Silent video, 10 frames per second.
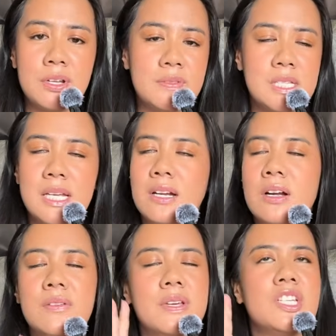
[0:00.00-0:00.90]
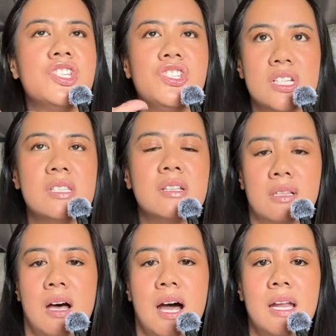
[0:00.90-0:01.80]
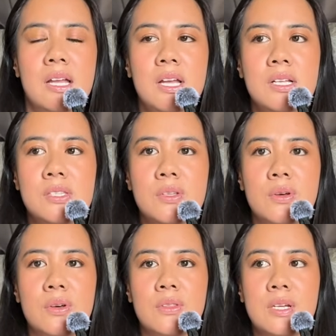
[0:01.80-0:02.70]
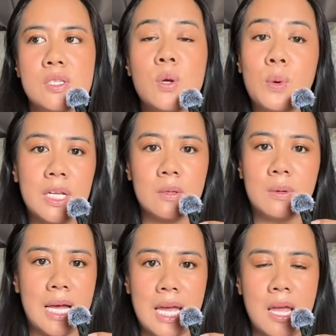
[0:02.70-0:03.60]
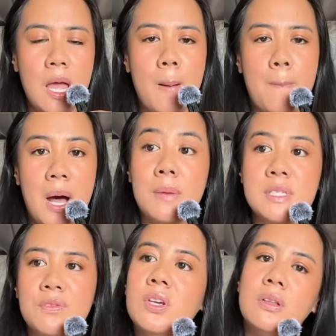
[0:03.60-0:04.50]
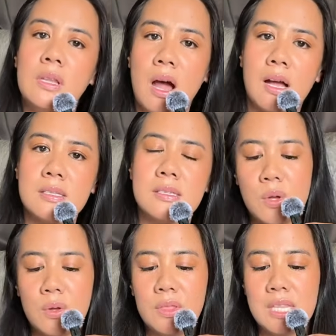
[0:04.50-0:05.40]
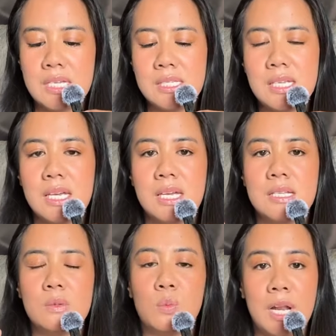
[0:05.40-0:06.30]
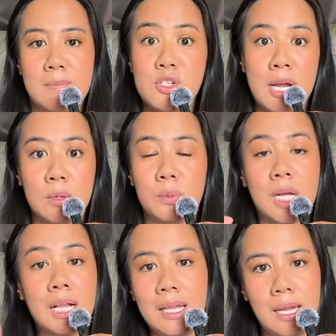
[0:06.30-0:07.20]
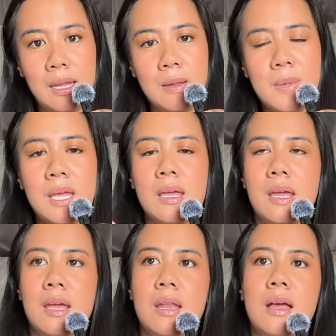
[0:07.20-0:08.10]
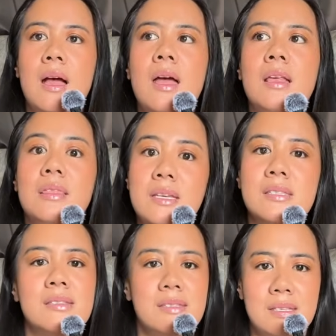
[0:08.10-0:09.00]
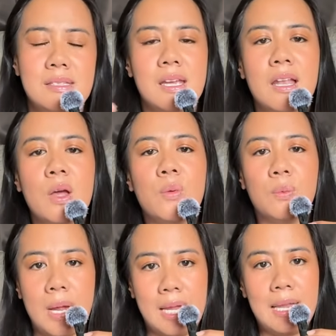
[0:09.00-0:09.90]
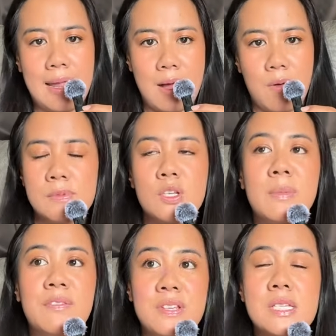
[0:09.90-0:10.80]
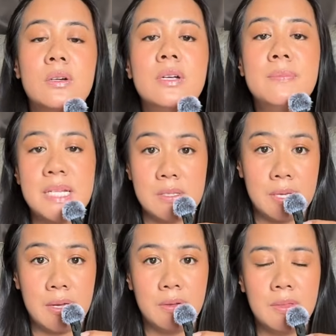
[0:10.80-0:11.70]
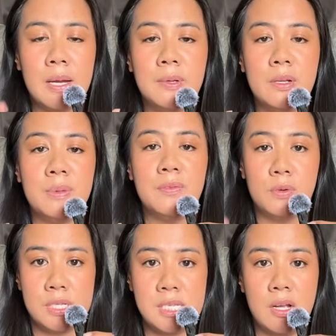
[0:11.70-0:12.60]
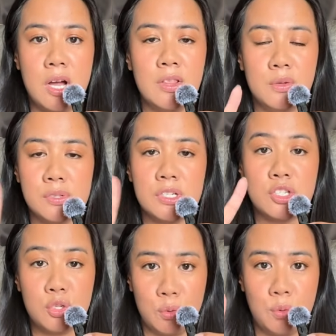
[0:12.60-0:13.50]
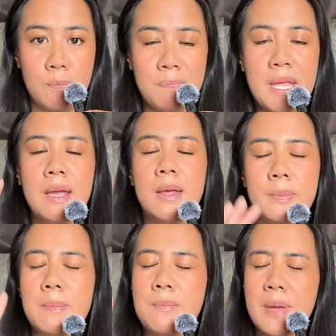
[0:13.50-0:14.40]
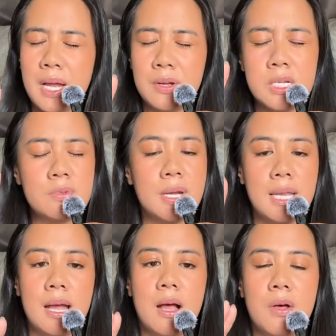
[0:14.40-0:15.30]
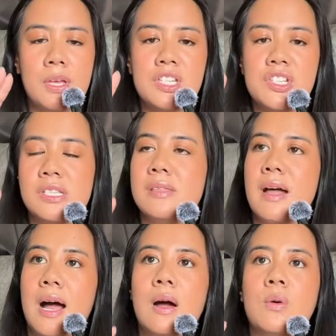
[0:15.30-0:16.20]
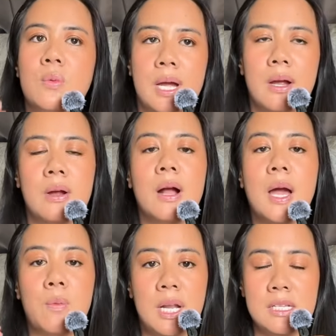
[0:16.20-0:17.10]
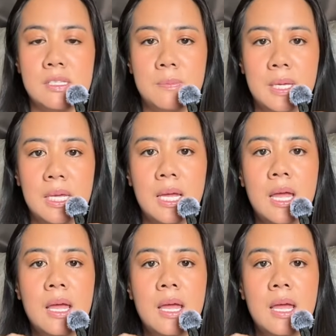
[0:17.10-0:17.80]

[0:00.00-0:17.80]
you have to take care of. It's just a lot. So there's no wonder why moms feel lost. So this is what I'm trying to reclaim in this season right now. So my physical and mental health, I'm going to be focusing on. Those are 2. My marriage right now is just not where I want it to be.